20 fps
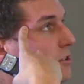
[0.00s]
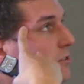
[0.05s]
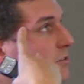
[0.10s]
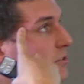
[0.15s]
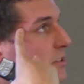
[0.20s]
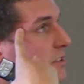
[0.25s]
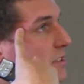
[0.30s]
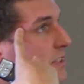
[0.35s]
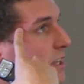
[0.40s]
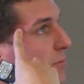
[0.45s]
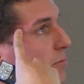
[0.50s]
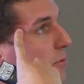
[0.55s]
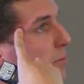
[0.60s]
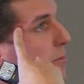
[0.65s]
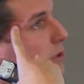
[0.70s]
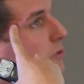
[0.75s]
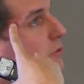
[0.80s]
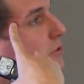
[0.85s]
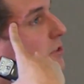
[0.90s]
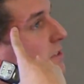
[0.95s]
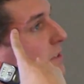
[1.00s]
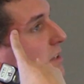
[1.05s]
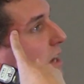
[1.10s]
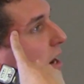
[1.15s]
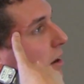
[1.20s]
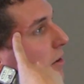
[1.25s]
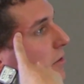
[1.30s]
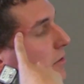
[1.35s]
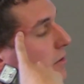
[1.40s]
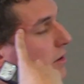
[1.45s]
usually send promotions
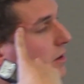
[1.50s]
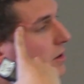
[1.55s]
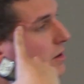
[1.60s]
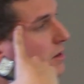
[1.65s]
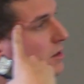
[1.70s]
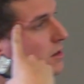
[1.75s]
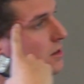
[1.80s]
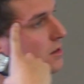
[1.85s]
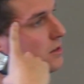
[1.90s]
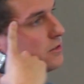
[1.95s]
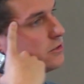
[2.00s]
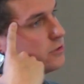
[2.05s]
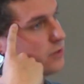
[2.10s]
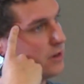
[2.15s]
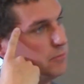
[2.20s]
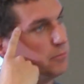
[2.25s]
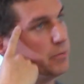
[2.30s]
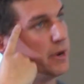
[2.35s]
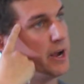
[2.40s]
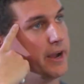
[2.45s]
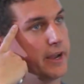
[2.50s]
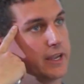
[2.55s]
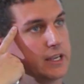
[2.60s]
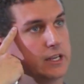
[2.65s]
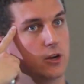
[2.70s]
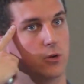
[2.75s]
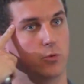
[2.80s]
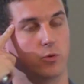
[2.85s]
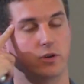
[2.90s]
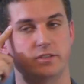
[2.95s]
out. So I'm
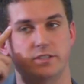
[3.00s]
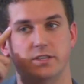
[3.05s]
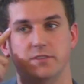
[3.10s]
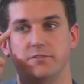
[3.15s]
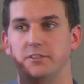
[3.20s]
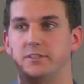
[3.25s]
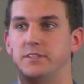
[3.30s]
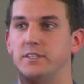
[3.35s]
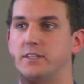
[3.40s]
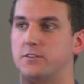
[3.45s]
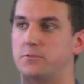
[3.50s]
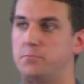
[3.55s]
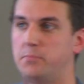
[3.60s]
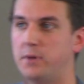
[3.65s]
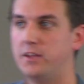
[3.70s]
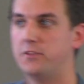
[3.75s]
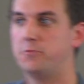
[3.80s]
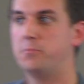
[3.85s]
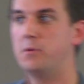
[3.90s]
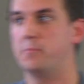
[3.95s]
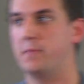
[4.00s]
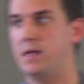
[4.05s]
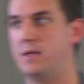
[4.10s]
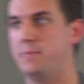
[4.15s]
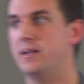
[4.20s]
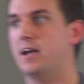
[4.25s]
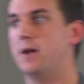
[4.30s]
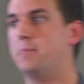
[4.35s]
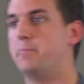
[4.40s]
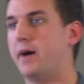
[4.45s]
buying, once every 6 months. But
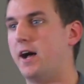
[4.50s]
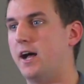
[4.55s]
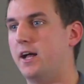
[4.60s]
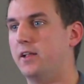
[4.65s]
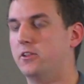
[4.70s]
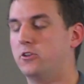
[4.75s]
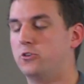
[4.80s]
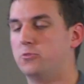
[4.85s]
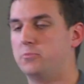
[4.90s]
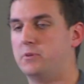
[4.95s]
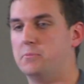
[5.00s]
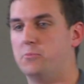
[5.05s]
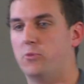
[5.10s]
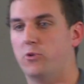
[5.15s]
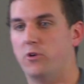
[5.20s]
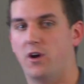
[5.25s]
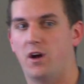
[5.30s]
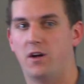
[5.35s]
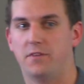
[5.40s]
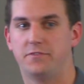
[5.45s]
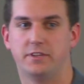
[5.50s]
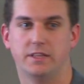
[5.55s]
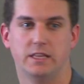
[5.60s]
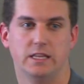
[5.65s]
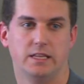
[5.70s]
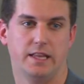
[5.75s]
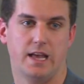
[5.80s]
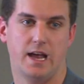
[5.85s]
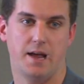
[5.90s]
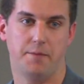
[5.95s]
maybe I buy a little bit more often
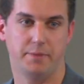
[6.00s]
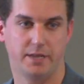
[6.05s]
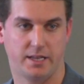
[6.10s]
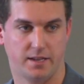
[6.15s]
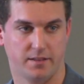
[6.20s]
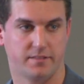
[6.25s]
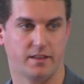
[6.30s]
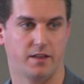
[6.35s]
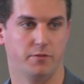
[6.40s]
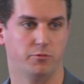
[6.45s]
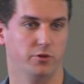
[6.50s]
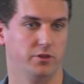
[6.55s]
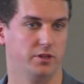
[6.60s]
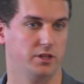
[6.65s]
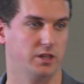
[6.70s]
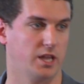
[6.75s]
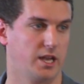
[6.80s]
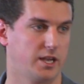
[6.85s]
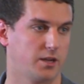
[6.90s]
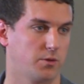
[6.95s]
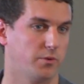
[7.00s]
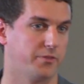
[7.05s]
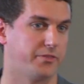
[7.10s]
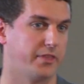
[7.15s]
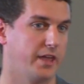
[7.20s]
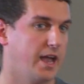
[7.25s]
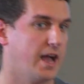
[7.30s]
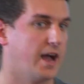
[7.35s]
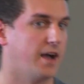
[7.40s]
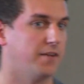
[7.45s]
than that because I really like what
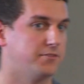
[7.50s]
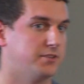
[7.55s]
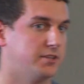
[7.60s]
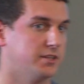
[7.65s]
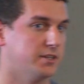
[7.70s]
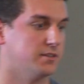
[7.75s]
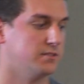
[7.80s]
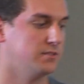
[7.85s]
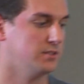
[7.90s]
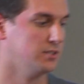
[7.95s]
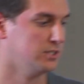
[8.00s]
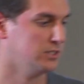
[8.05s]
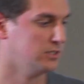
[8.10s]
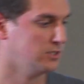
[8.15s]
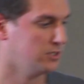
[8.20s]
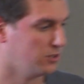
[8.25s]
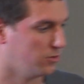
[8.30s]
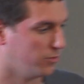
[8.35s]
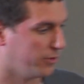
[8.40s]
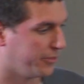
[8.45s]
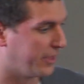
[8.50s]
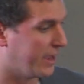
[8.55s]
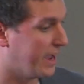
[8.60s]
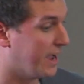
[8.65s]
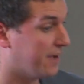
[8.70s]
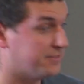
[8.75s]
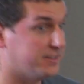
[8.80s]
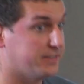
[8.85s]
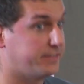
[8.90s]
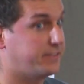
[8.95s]
they have
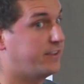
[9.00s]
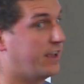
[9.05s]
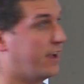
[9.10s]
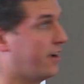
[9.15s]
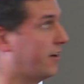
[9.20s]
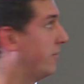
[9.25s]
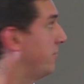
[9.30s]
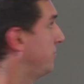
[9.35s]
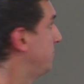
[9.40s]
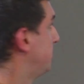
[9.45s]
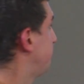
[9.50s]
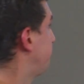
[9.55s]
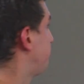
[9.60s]
to sell.